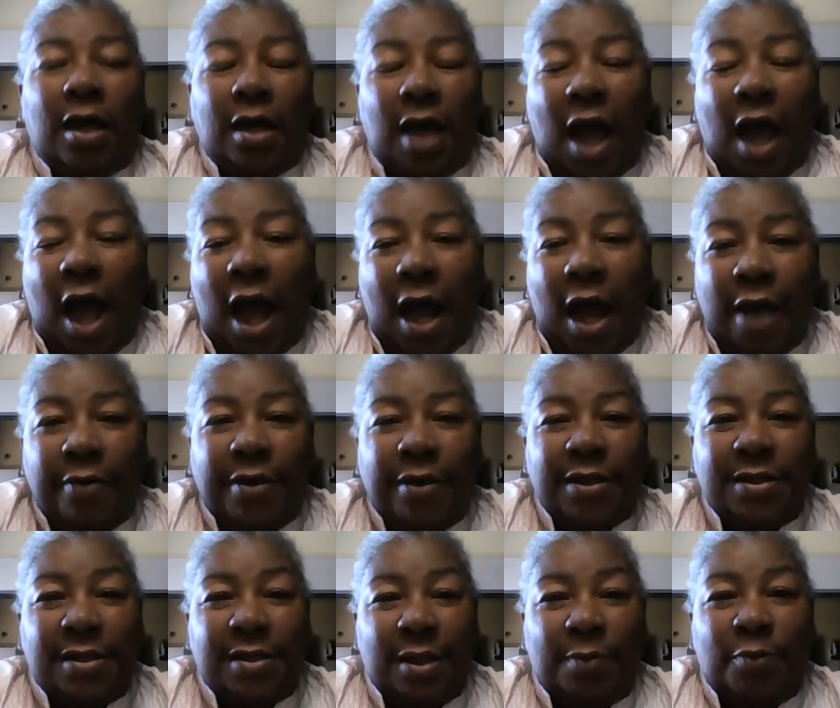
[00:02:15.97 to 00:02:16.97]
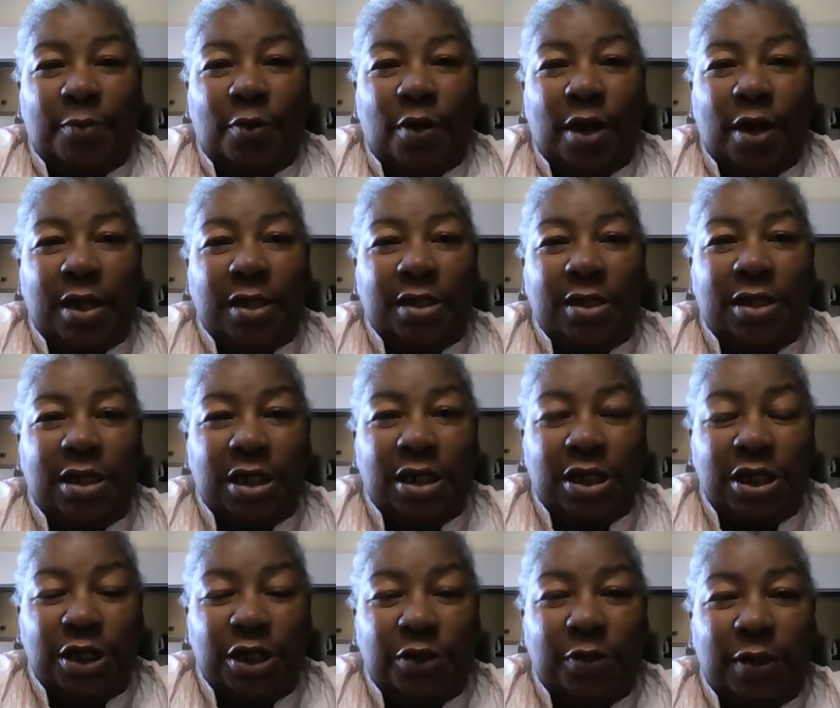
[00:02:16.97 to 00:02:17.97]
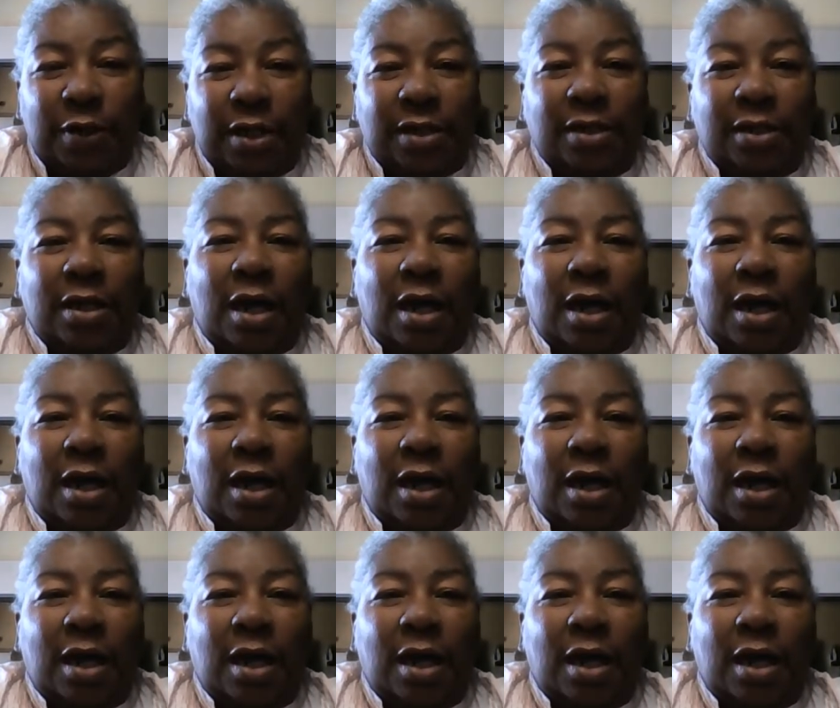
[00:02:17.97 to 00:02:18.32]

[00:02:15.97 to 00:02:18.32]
hiring someone to do it.